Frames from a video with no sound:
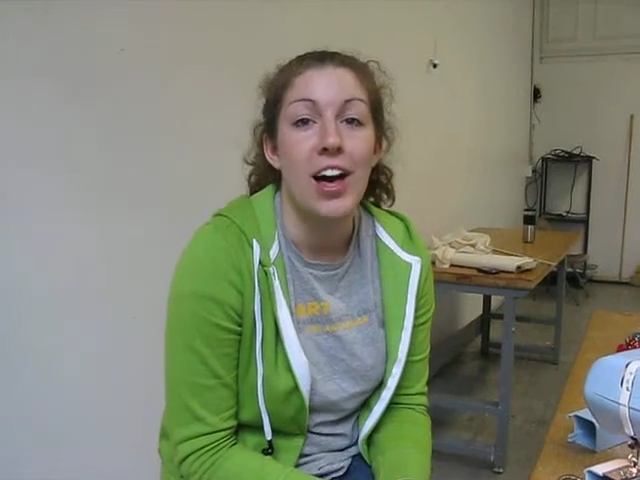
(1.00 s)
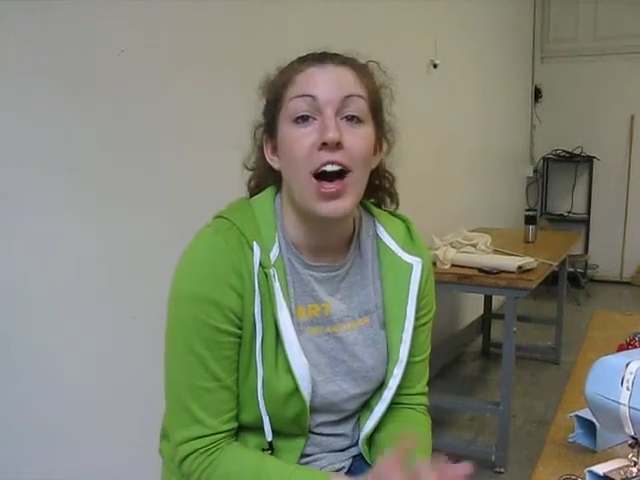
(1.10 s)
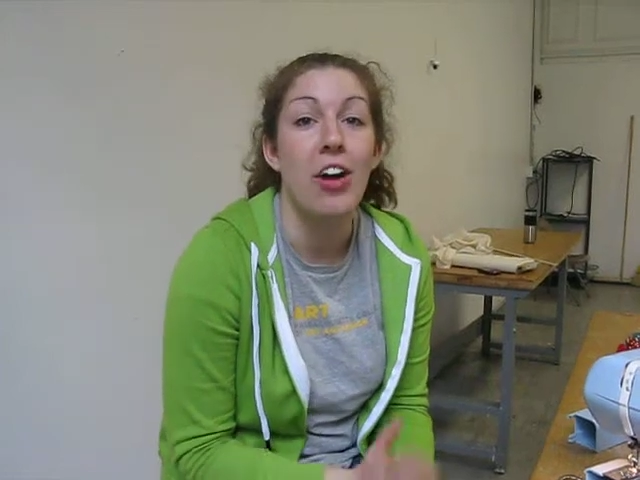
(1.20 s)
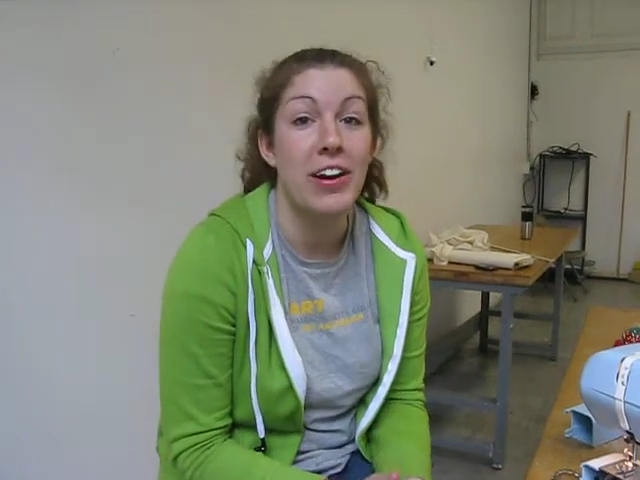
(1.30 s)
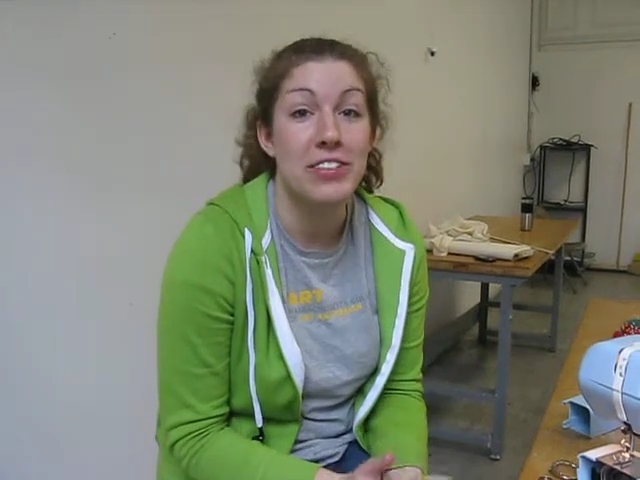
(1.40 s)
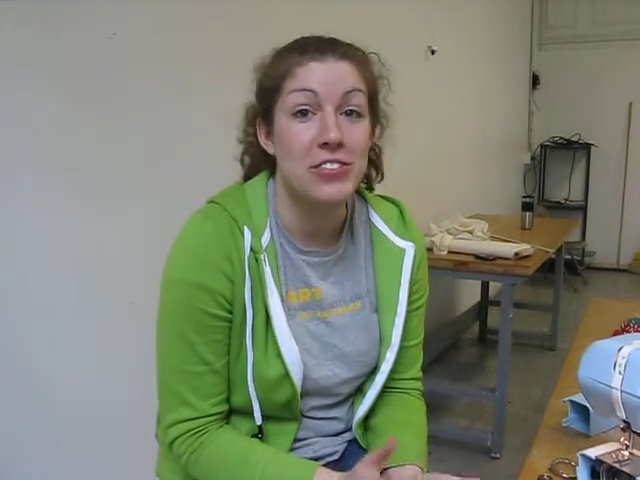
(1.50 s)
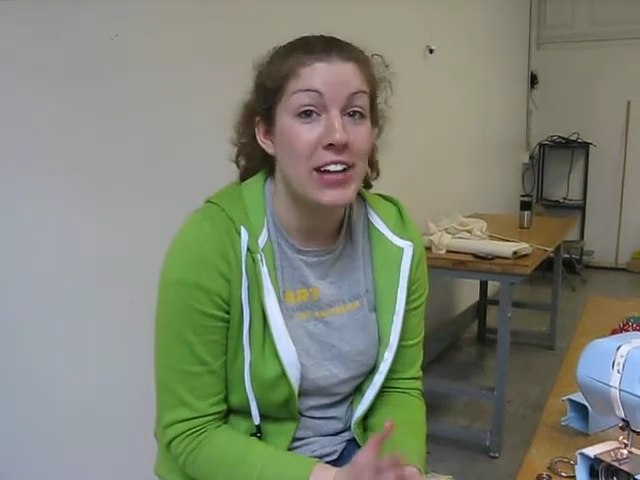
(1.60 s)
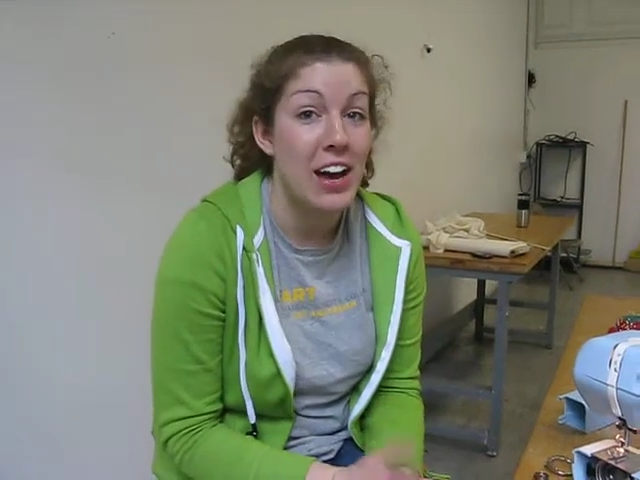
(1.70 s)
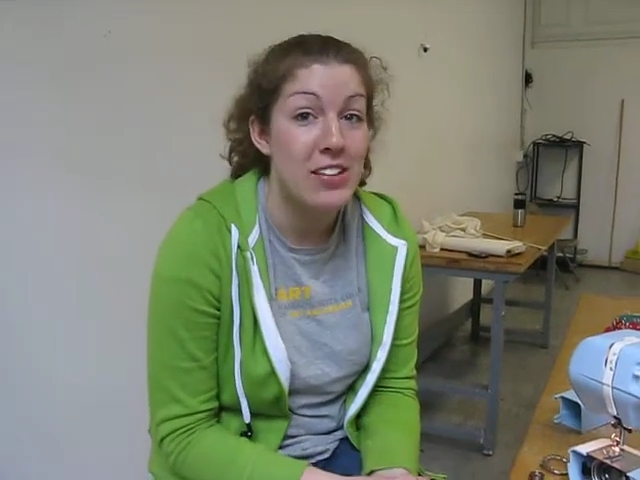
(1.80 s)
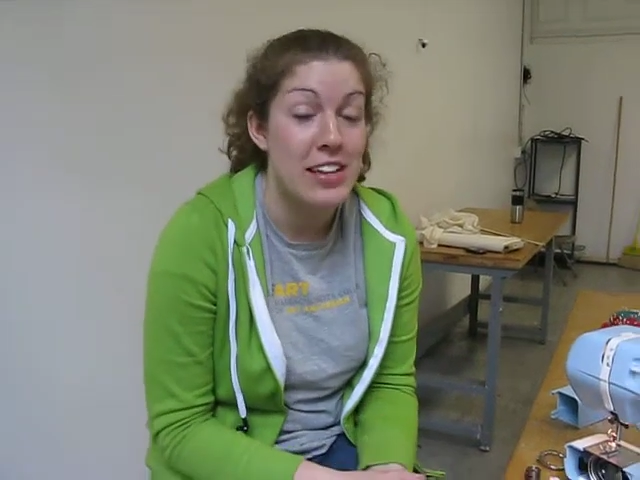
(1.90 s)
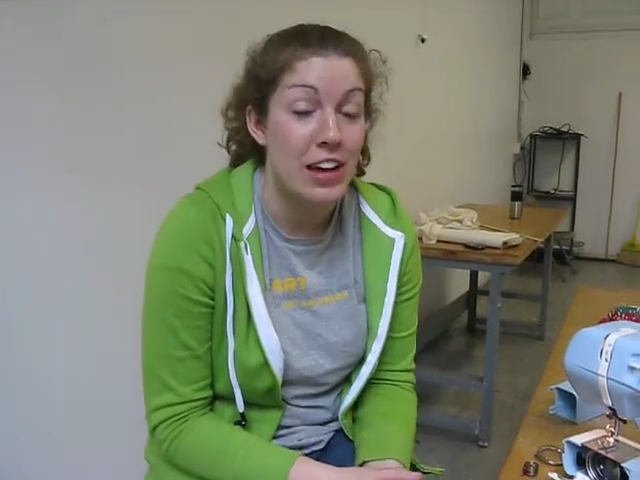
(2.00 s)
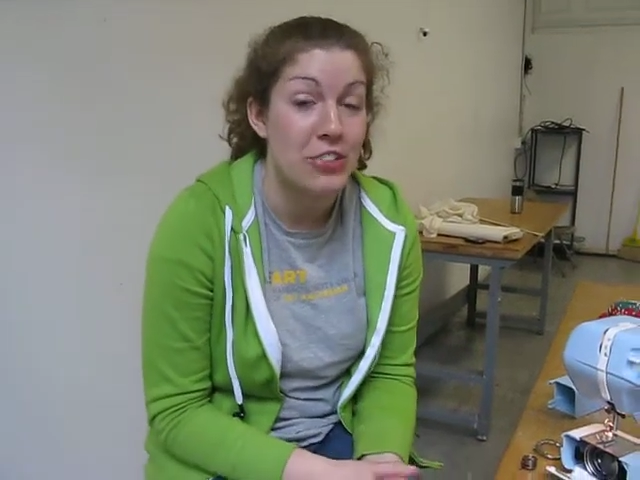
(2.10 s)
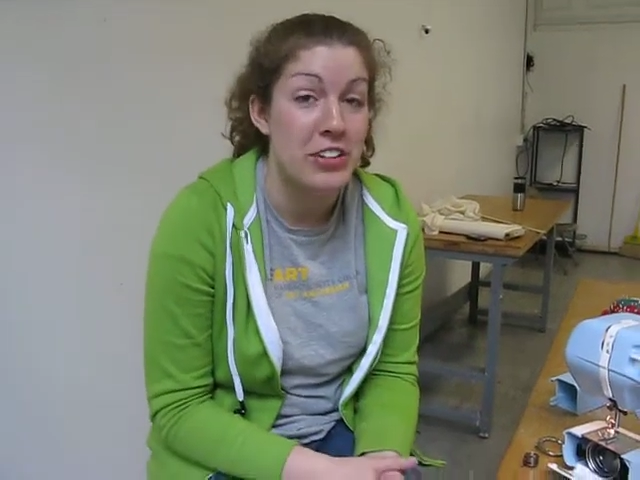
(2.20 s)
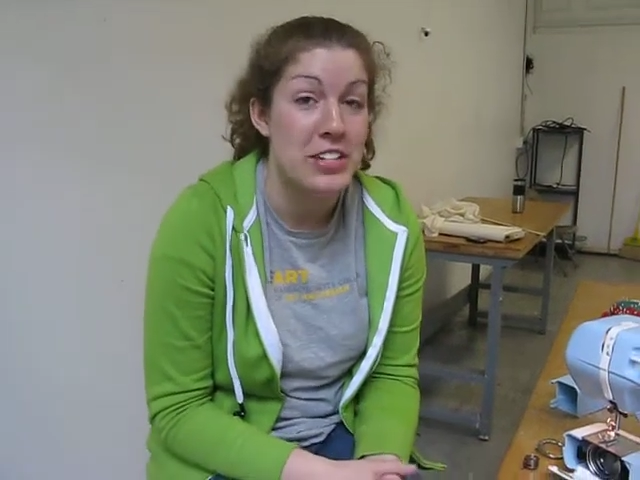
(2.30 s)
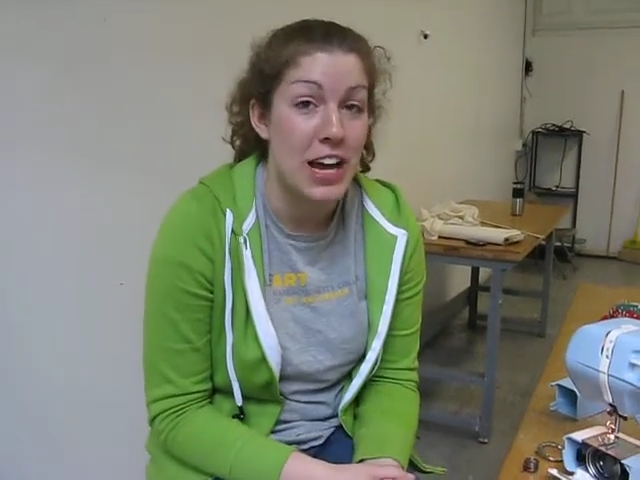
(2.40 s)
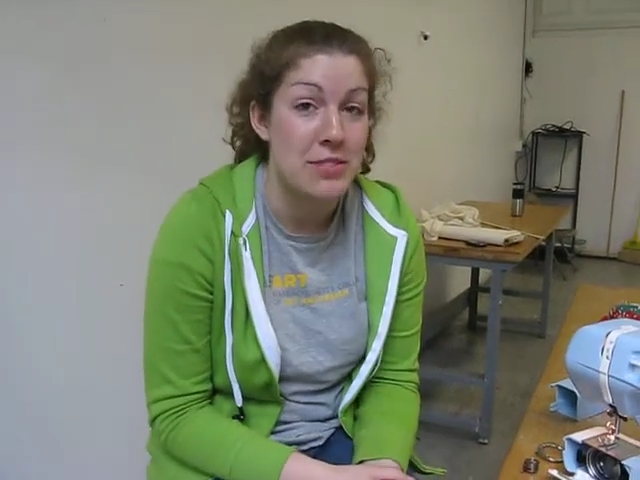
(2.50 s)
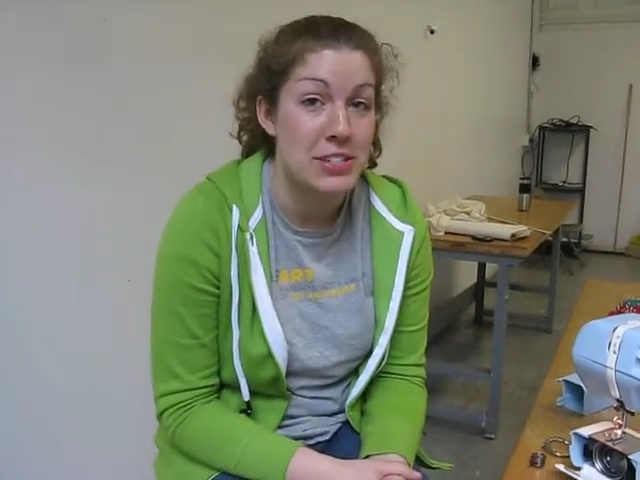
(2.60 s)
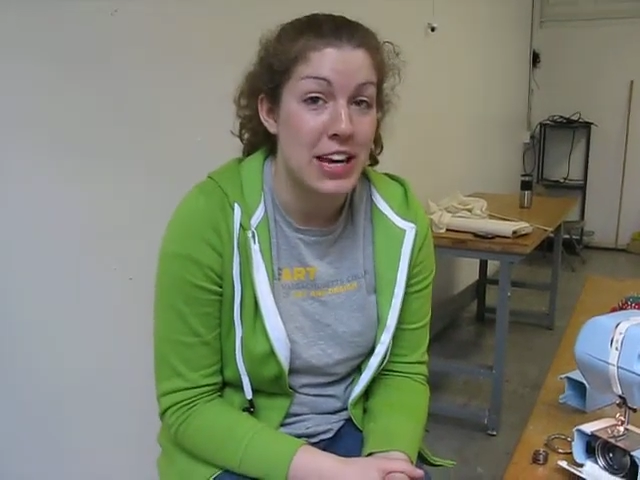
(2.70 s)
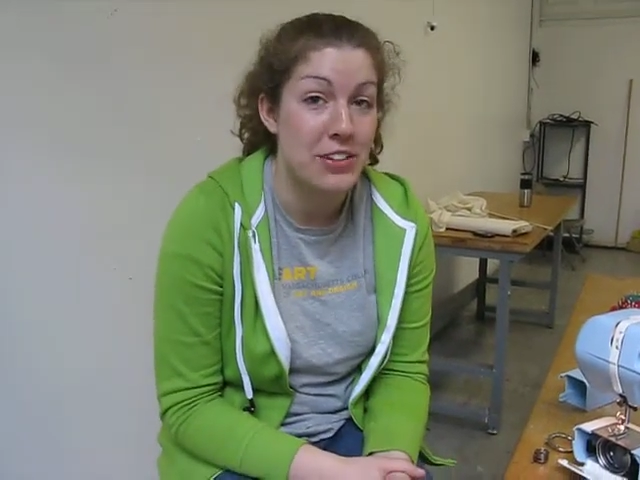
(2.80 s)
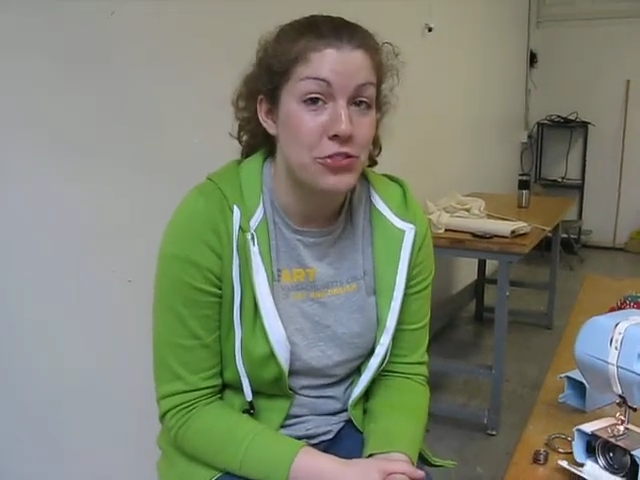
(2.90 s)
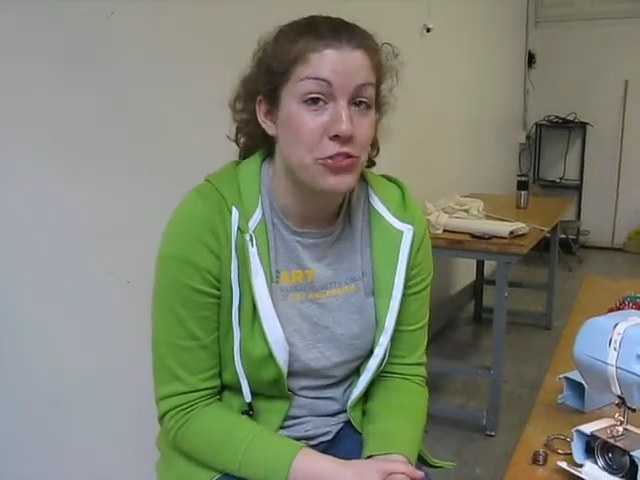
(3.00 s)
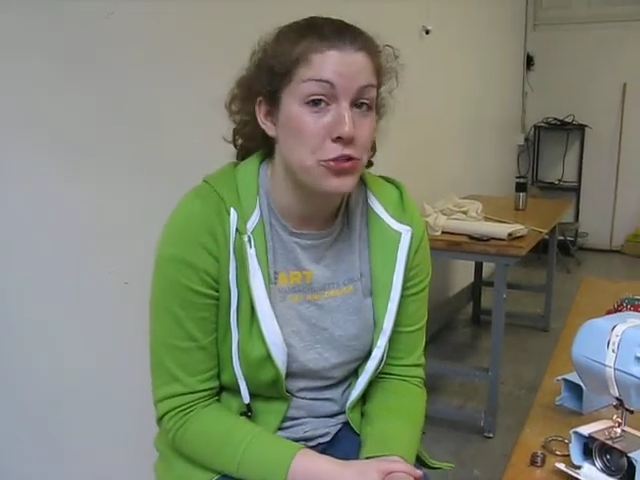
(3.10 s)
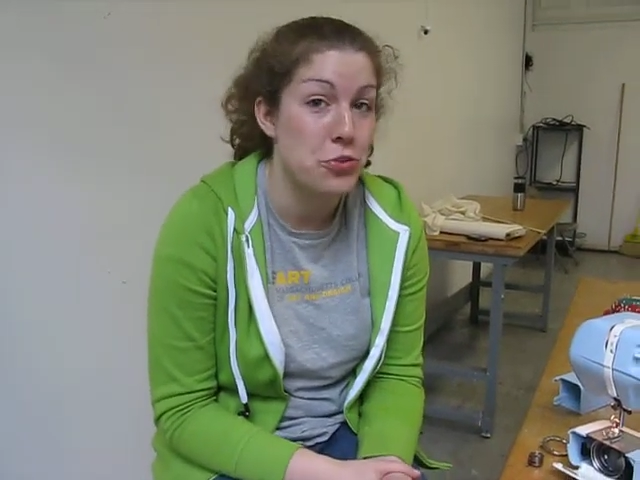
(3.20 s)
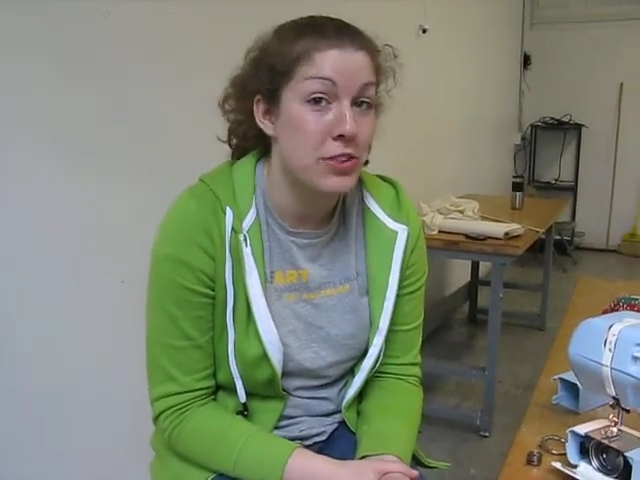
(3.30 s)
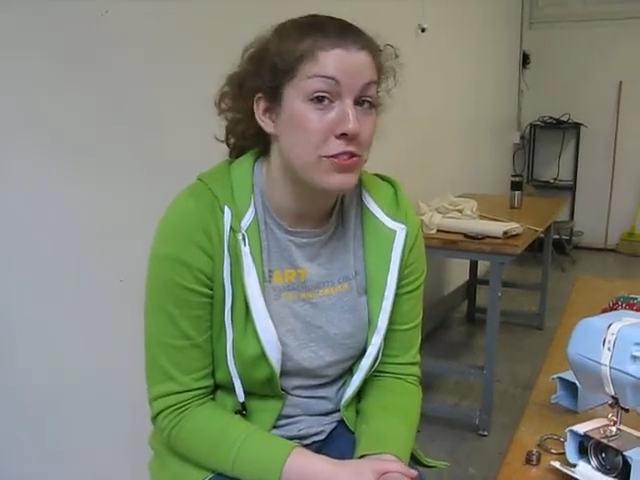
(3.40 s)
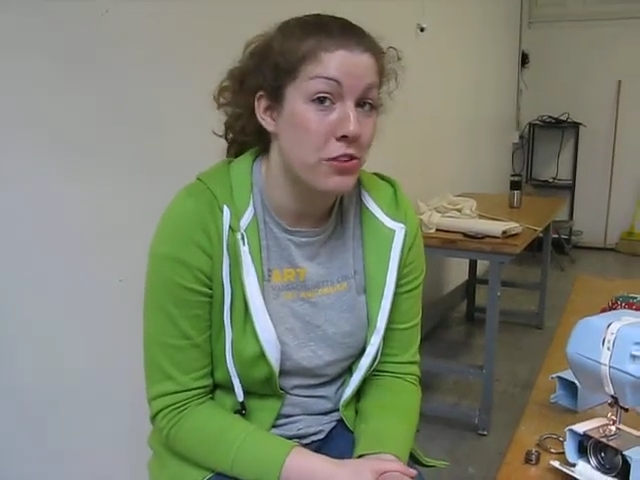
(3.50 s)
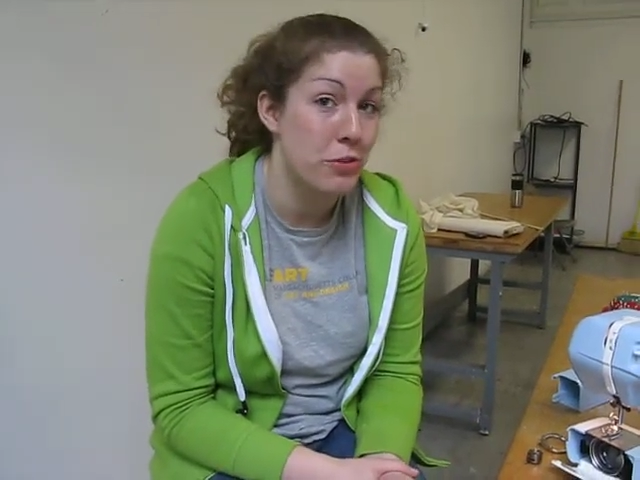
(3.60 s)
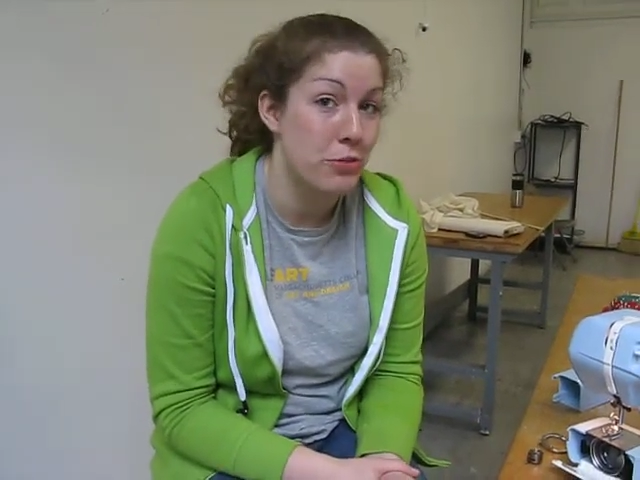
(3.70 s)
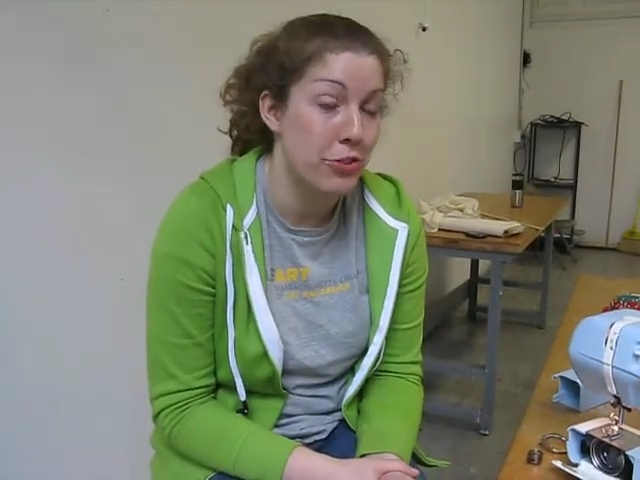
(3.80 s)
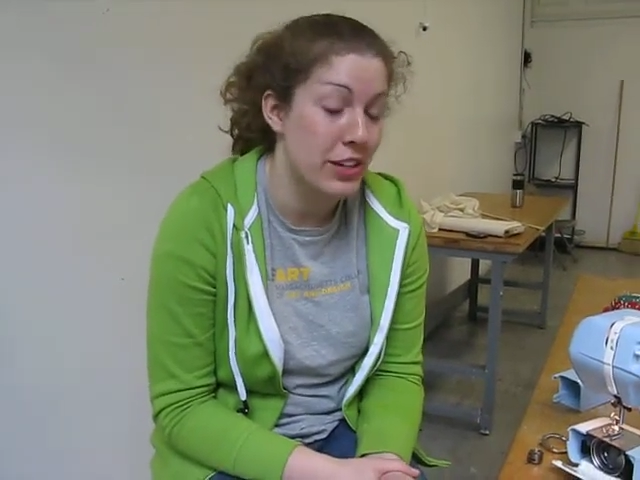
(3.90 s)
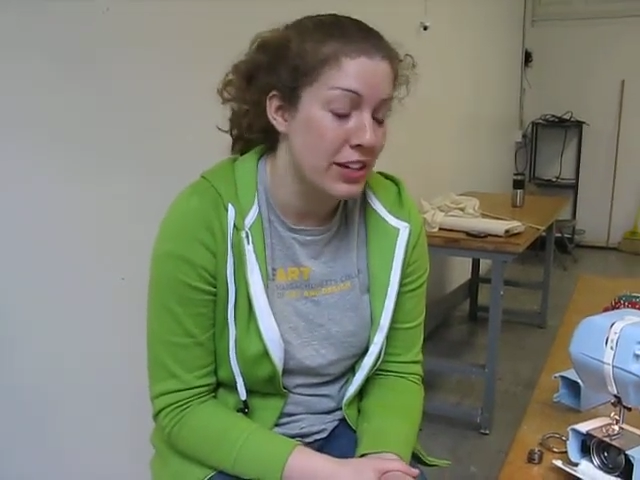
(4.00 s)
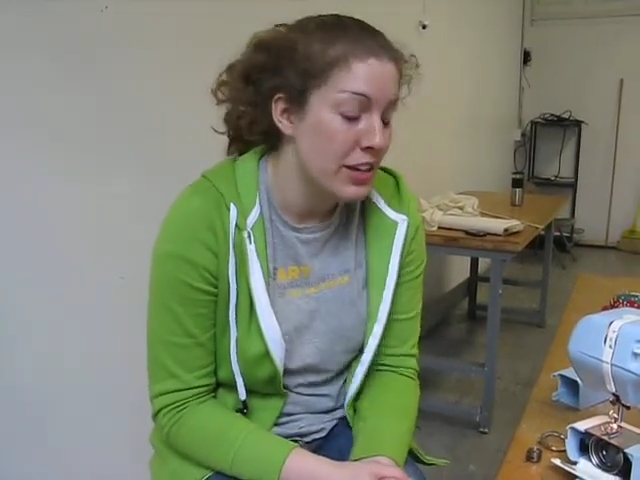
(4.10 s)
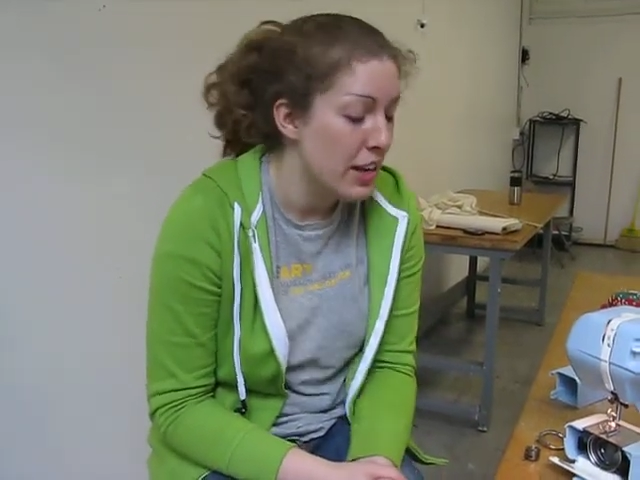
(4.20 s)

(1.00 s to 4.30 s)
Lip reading: Alright, so now it's actually time to get to the sewing machine.